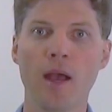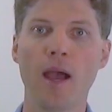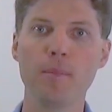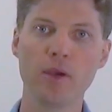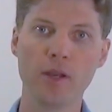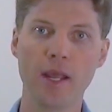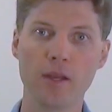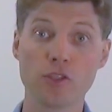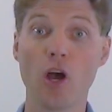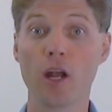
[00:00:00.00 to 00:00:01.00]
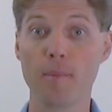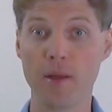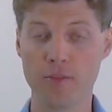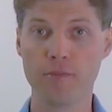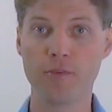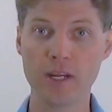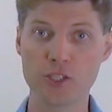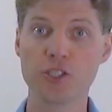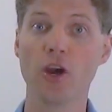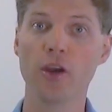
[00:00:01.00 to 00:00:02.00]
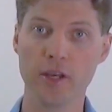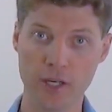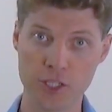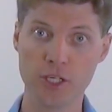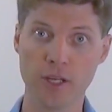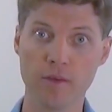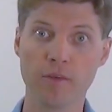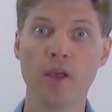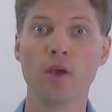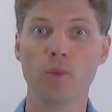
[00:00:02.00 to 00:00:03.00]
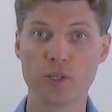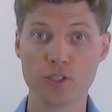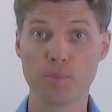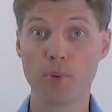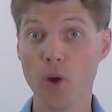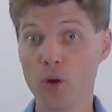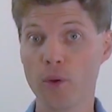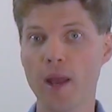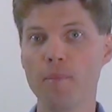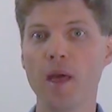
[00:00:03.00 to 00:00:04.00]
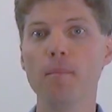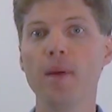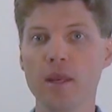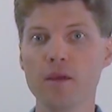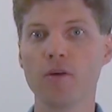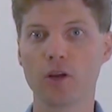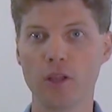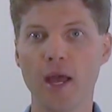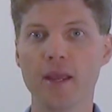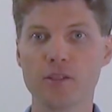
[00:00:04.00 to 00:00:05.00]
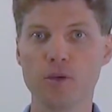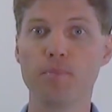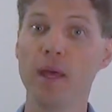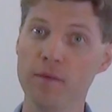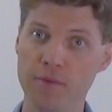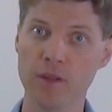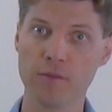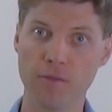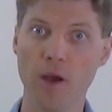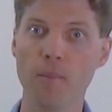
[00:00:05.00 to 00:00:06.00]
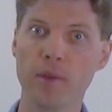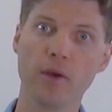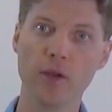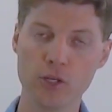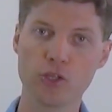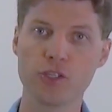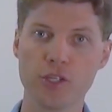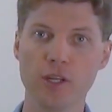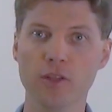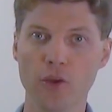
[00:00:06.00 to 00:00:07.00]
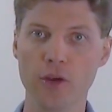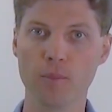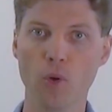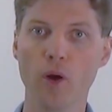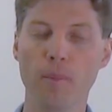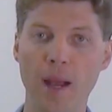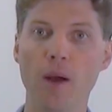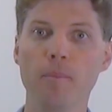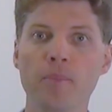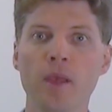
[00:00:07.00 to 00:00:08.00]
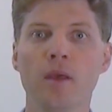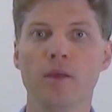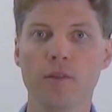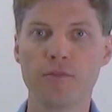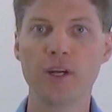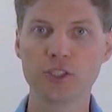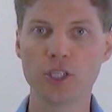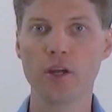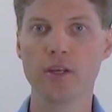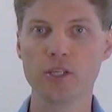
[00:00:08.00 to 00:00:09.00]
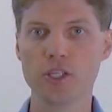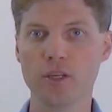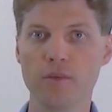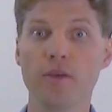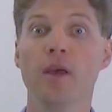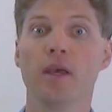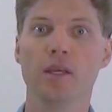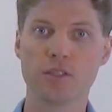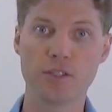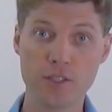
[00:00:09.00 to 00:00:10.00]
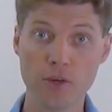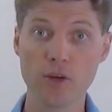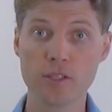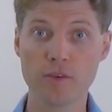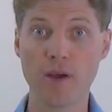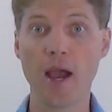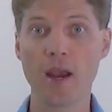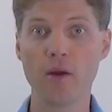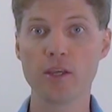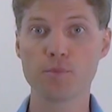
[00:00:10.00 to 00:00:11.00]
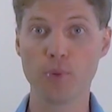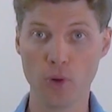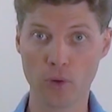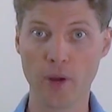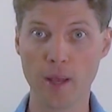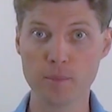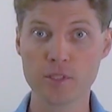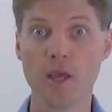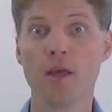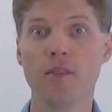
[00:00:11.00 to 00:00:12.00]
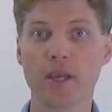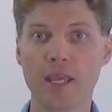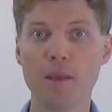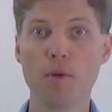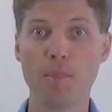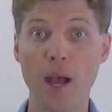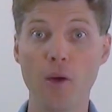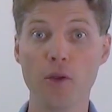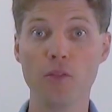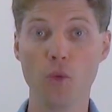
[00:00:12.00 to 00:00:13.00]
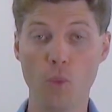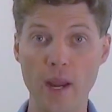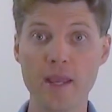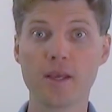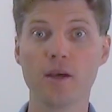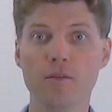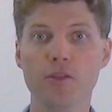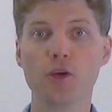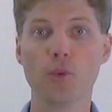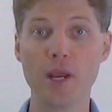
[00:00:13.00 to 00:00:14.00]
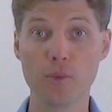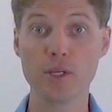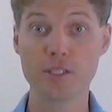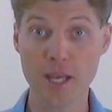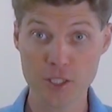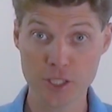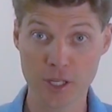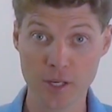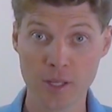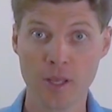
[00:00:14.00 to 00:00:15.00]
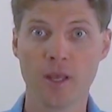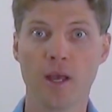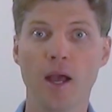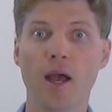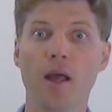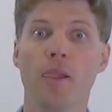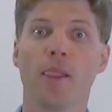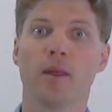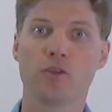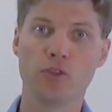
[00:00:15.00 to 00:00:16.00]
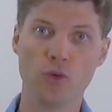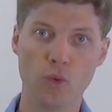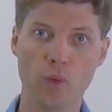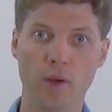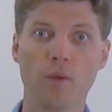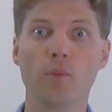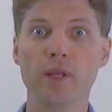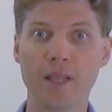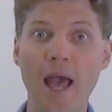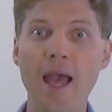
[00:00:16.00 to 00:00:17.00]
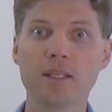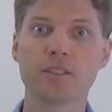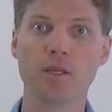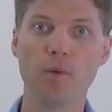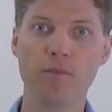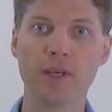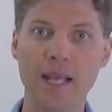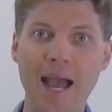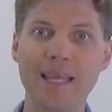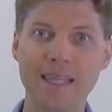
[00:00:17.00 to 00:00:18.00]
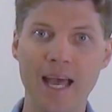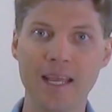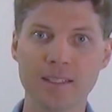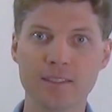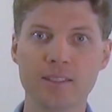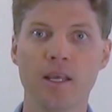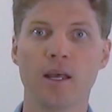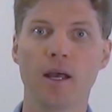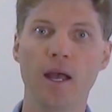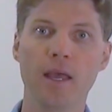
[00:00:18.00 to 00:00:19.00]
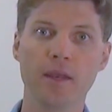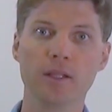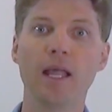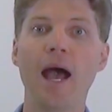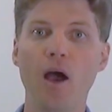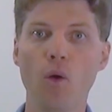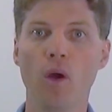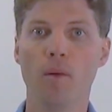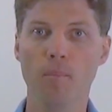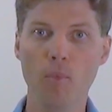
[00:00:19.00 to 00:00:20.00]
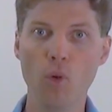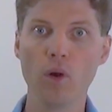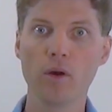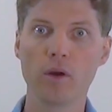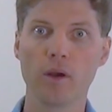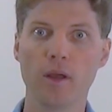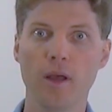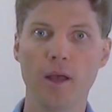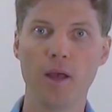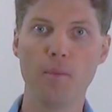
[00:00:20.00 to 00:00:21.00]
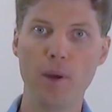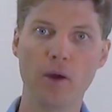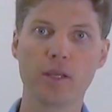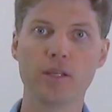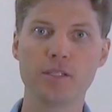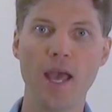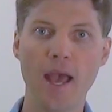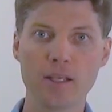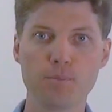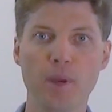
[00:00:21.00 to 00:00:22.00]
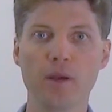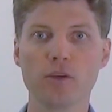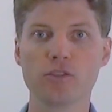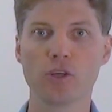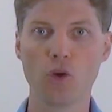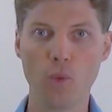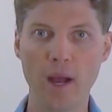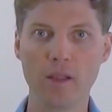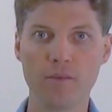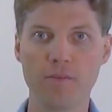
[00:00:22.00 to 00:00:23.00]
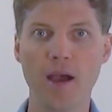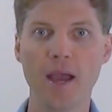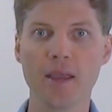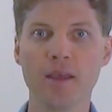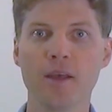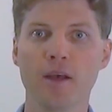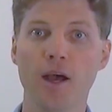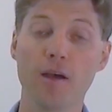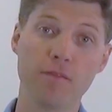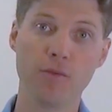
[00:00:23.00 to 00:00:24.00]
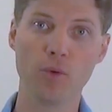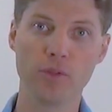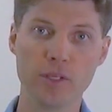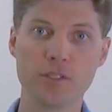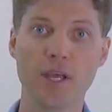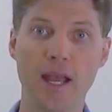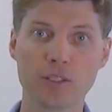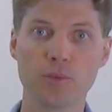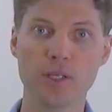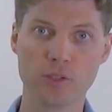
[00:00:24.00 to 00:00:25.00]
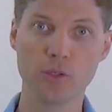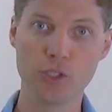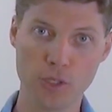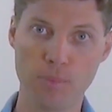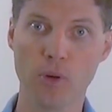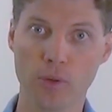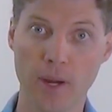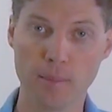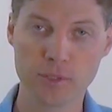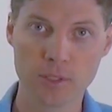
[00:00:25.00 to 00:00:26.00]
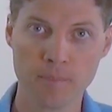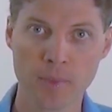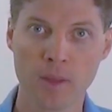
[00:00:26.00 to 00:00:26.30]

I'm here today to talk about the Fresh Start Initiative, which is a program that many of our clients are benefiting from and are interested in learning more about. The Fresh Start Initiative is a series of IRS programs that came about in the wake of the Great Recession to relax some of the guidelines and allow more American taxpayers to qualify for these tax resolution programs.